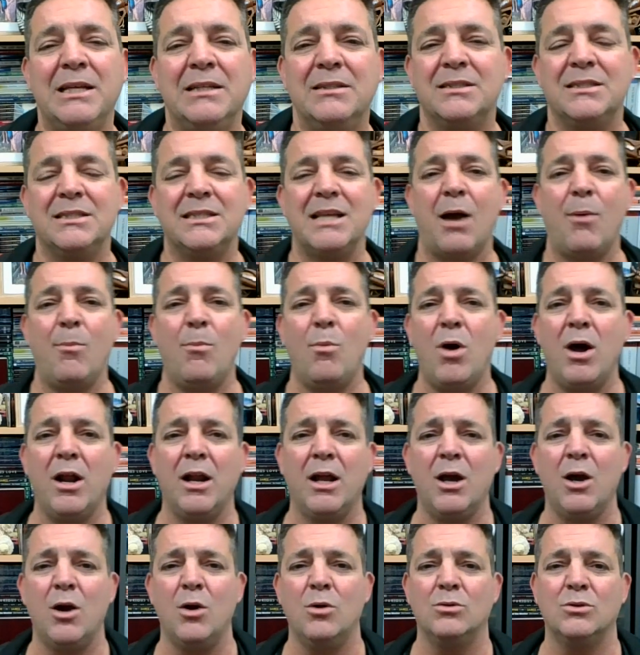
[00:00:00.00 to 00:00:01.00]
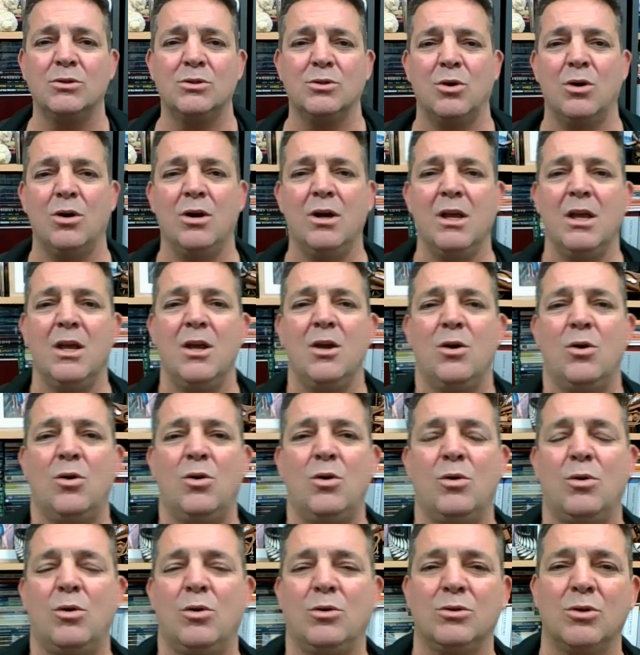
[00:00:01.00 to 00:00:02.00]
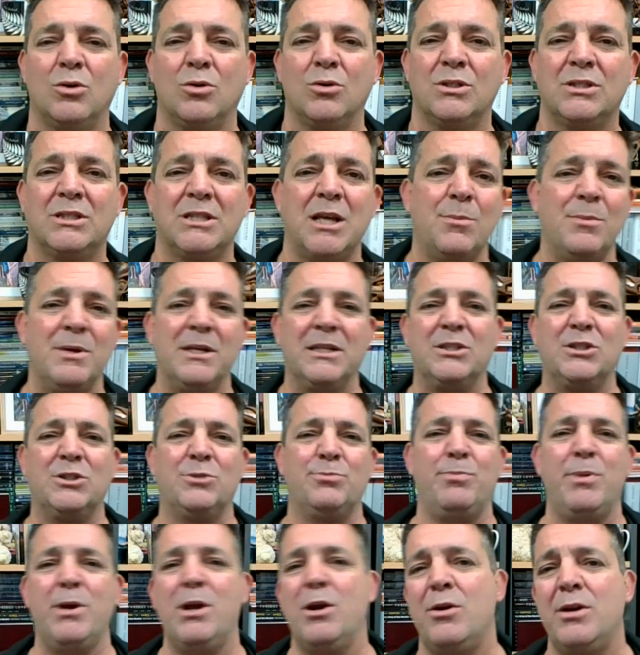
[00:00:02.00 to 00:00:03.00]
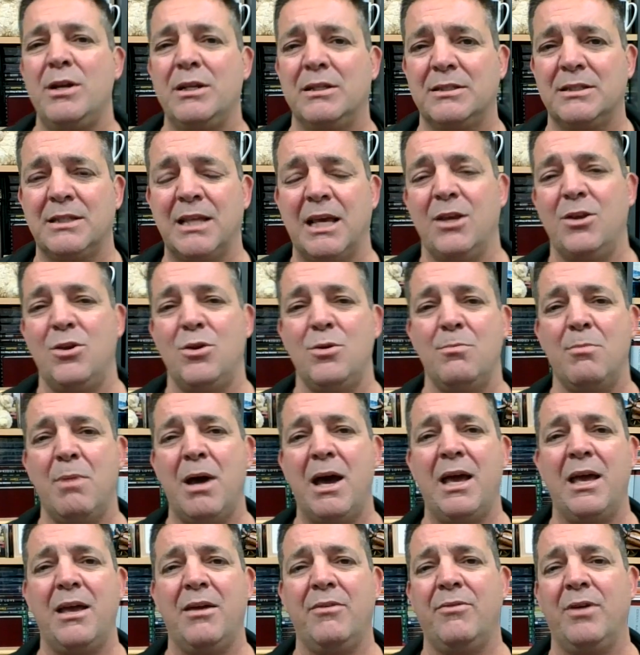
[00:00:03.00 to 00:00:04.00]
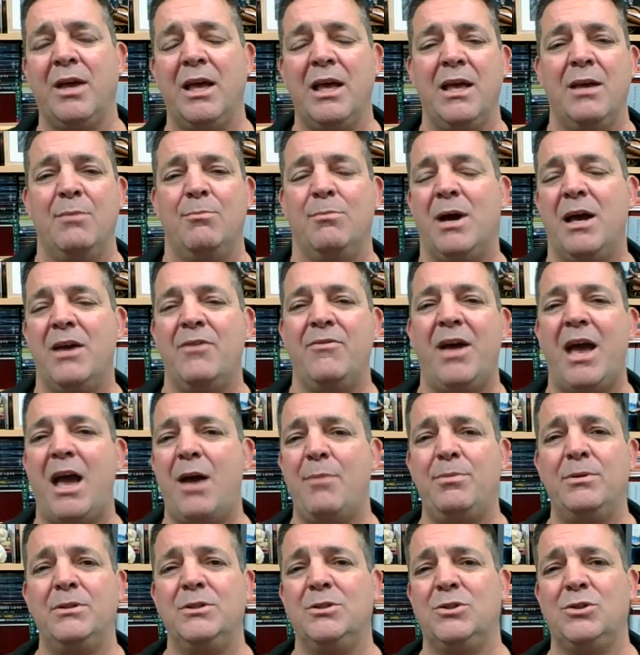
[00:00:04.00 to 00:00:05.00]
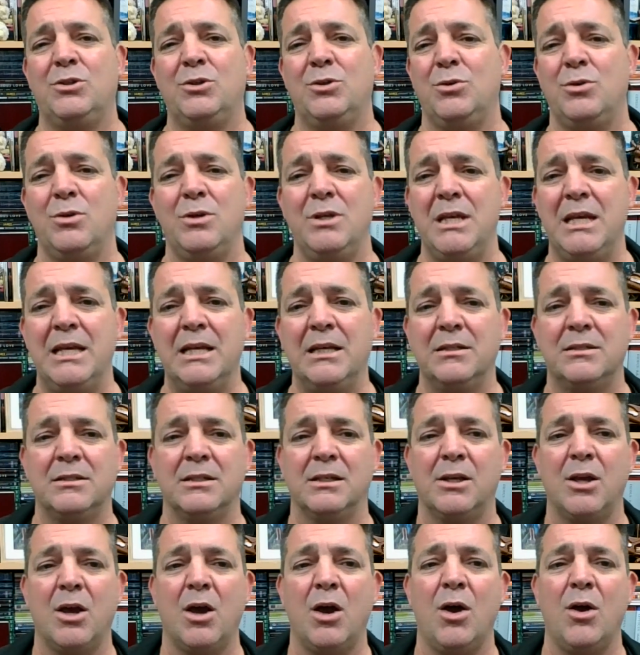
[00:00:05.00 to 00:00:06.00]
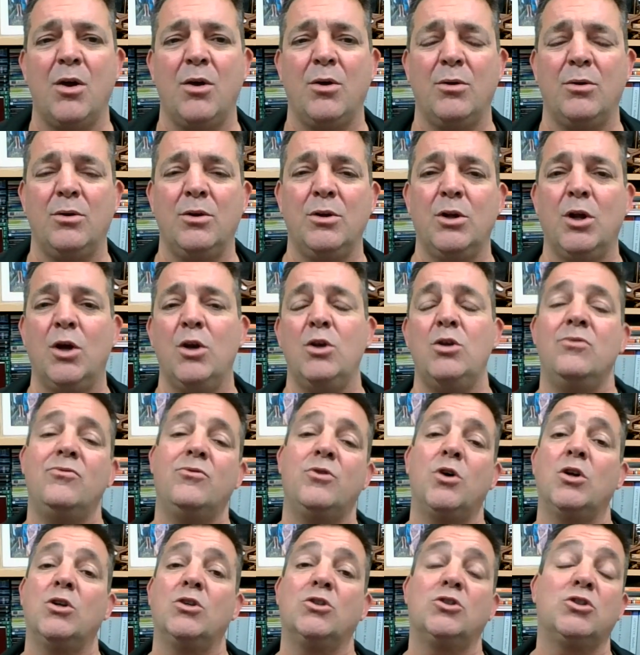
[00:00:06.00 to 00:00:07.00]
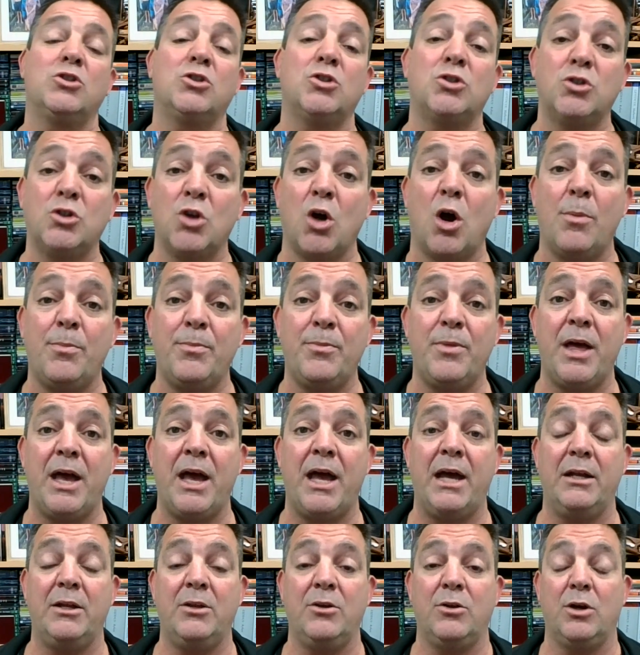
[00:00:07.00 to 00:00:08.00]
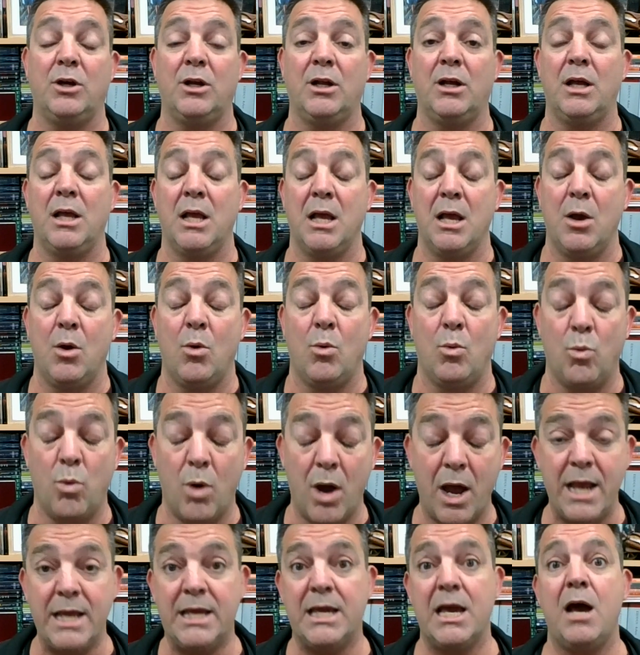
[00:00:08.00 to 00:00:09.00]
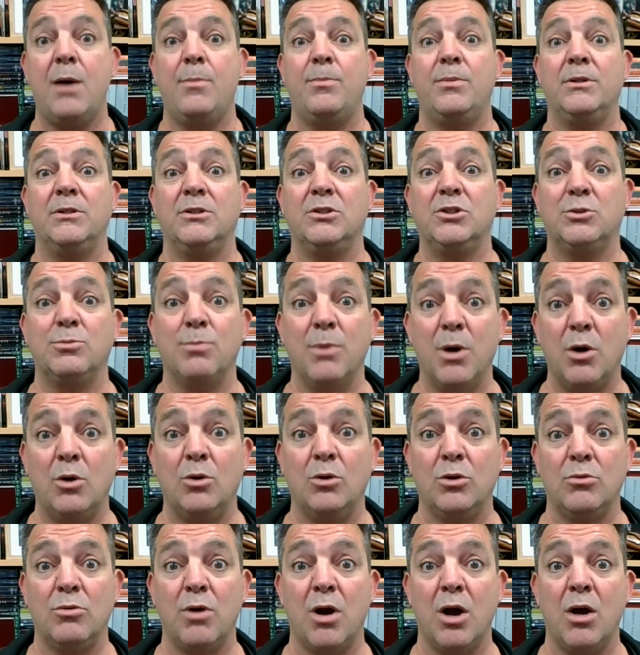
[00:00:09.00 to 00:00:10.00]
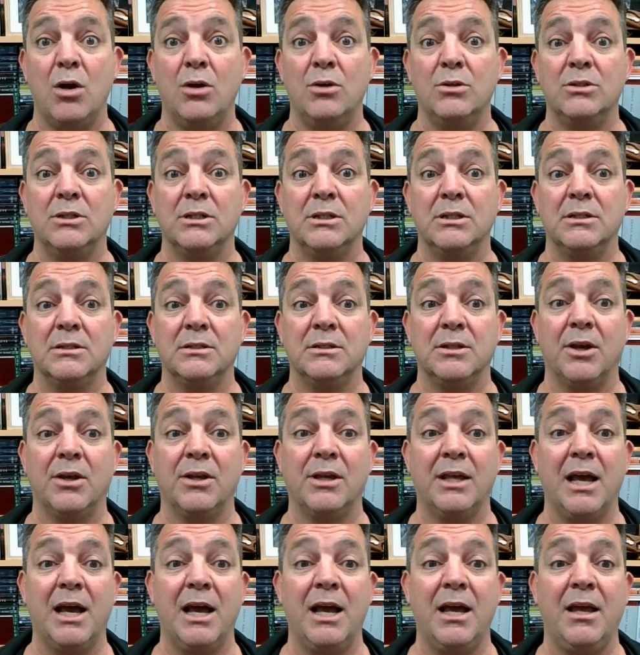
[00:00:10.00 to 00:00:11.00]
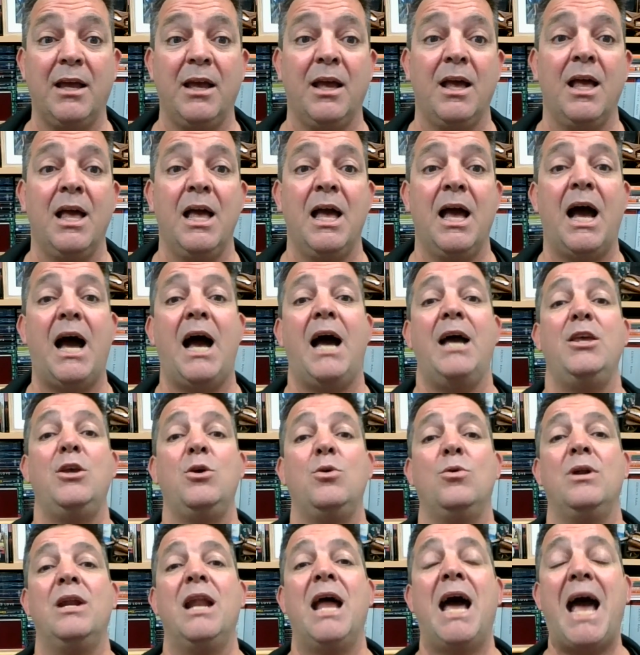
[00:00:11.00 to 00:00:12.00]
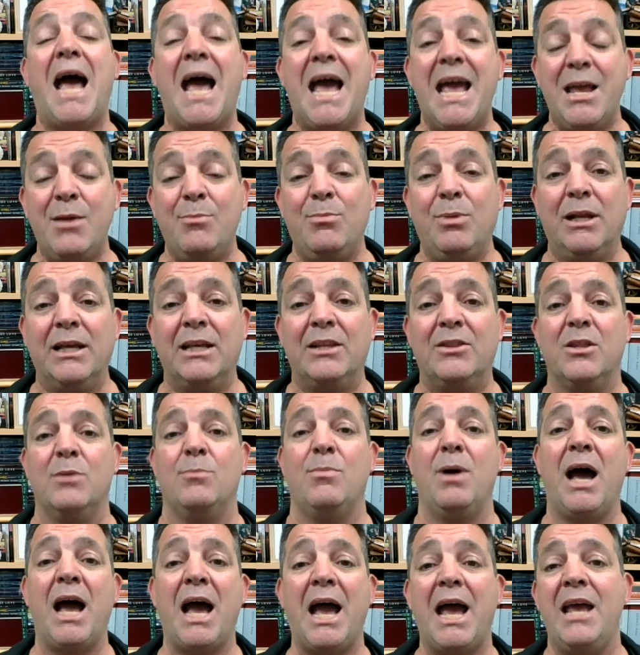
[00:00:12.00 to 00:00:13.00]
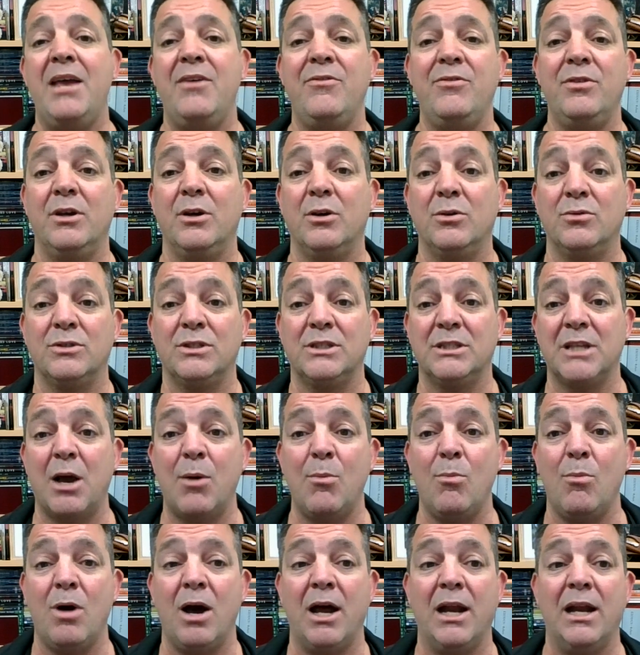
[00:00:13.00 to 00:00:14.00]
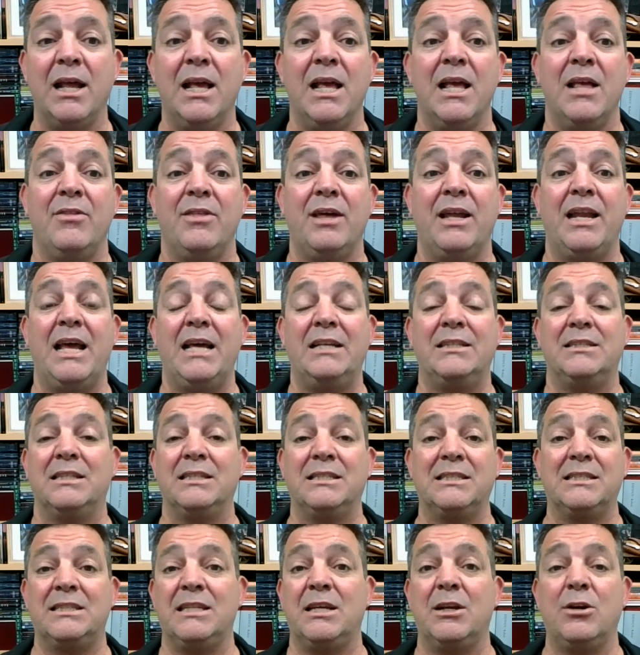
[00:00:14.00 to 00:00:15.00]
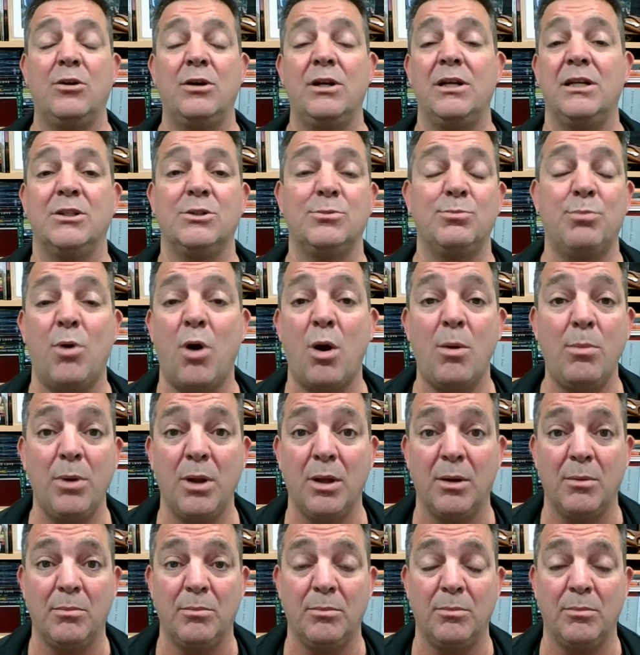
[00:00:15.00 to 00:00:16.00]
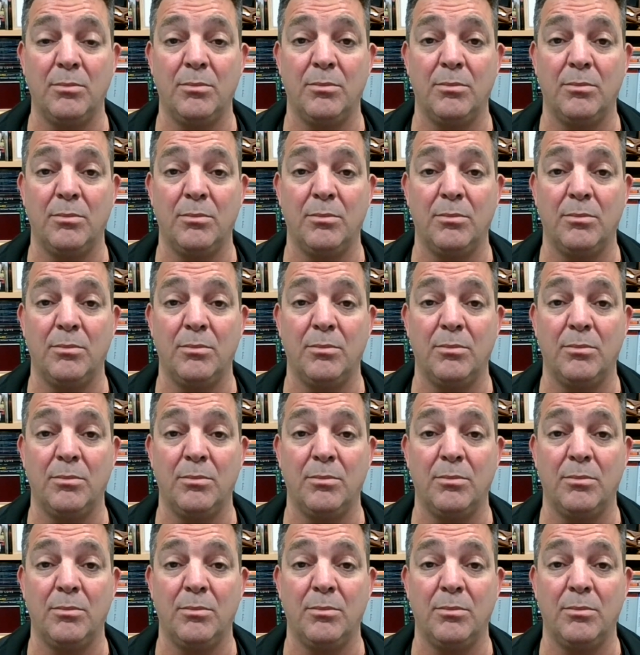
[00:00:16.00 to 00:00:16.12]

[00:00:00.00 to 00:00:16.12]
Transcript: someone else or some experience that you may have happened to you years ago. You know, you've got to stop that. You've got to wake up and smell the roses, okay? Are you enabling the behavior of someone that has a serious problem?